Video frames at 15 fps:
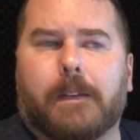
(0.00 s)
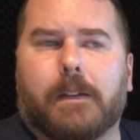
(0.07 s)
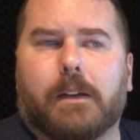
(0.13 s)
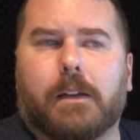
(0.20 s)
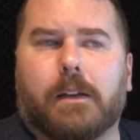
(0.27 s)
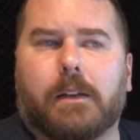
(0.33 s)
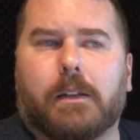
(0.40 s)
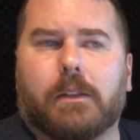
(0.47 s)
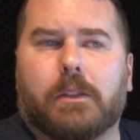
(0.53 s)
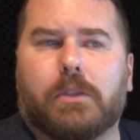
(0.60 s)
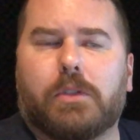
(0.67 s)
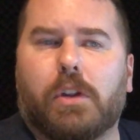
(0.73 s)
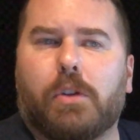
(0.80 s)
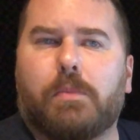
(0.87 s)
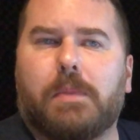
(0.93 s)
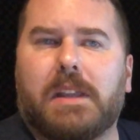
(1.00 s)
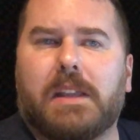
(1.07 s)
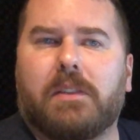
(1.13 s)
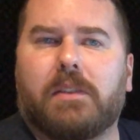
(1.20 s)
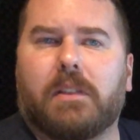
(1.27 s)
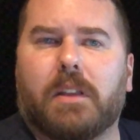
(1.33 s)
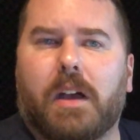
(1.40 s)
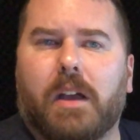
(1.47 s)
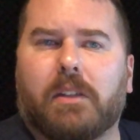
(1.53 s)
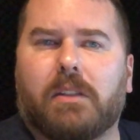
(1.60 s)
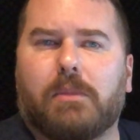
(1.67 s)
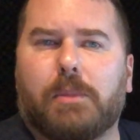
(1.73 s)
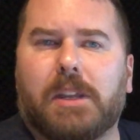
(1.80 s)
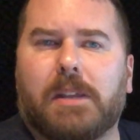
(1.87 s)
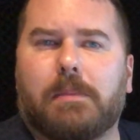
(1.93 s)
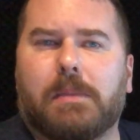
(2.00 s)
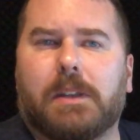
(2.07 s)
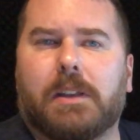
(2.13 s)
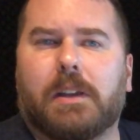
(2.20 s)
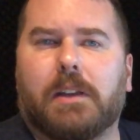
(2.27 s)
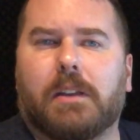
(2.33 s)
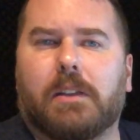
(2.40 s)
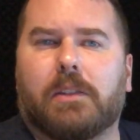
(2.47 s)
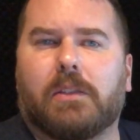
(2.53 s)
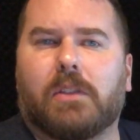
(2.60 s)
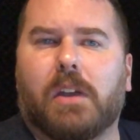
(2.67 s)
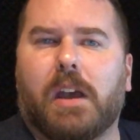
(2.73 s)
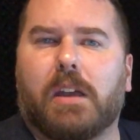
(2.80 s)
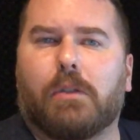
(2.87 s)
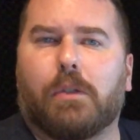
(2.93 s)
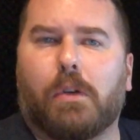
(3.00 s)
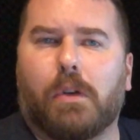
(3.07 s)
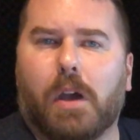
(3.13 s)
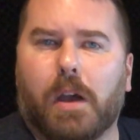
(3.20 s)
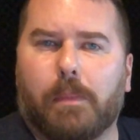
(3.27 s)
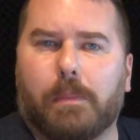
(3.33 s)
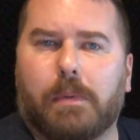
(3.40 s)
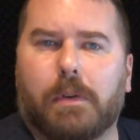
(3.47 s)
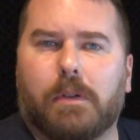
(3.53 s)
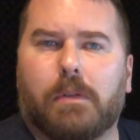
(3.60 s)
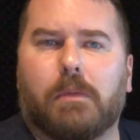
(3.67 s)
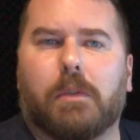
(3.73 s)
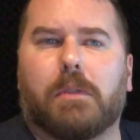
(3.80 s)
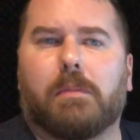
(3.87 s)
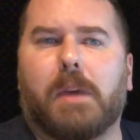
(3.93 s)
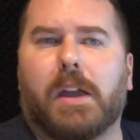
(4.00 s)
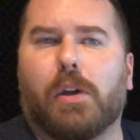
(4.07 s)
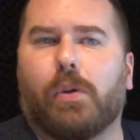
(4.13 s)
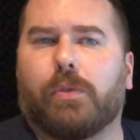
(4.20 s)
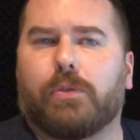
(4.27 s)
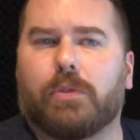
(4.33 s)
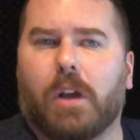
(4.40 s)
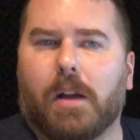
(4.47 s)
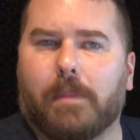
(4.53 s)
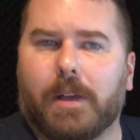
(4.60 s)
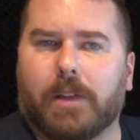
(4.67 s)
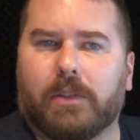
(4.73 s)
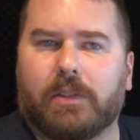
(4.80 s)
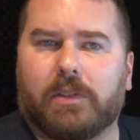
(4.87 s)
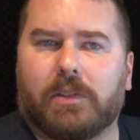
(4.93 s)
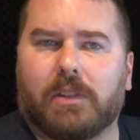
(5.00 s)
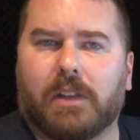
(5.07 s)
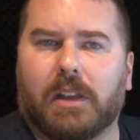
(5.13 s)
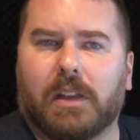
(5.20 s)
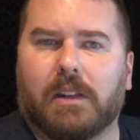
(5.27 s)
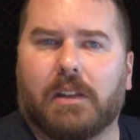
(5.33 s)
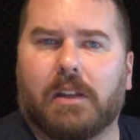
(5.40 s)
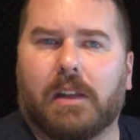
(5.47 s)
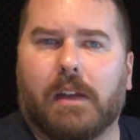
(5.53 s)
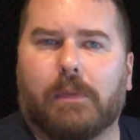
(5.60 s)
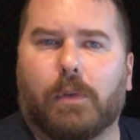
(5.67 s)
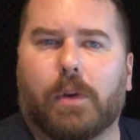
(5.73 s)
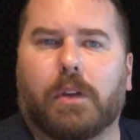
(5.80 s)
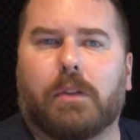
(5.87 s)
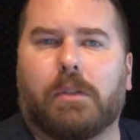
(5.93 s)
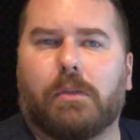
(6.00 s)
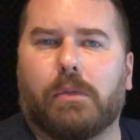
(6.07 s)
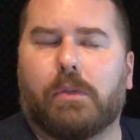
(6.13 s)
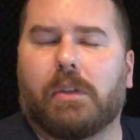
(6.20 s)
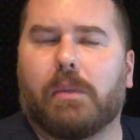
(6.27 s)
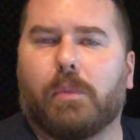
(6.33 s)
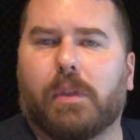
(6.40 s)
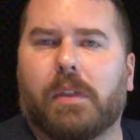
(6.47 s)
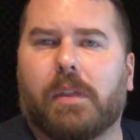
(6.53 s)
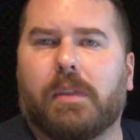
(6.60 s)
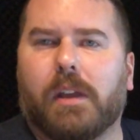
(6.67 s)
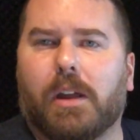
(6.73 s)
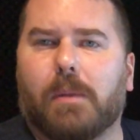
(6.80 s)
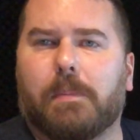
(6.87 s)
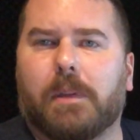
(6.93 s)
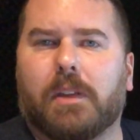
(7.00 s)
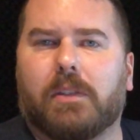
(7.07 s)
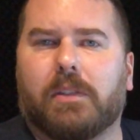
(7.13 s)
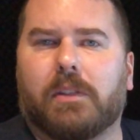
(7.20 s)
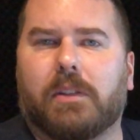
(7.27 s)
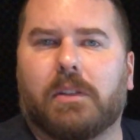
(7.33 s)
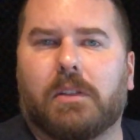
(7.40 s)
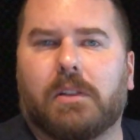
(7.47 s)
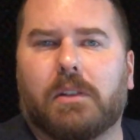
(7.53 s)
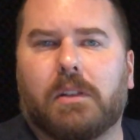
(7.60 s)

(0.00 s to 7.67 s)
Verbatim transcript: Uh, the show means a lot to me because I grew up with my own traumas and have worked through them with a therapist.